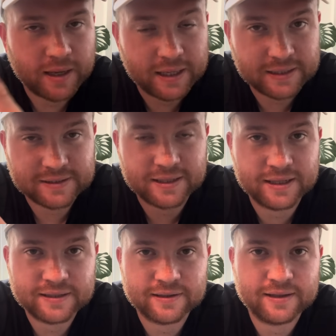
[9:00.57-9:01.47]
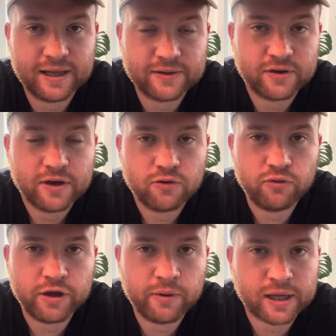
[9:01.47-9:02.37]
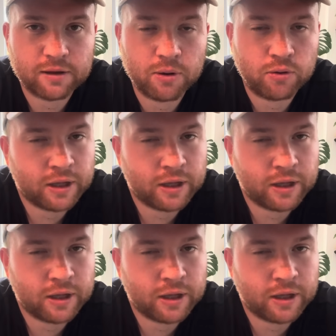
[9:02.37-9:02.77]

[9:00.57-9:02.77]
is the little lad, Rio Ngumoha.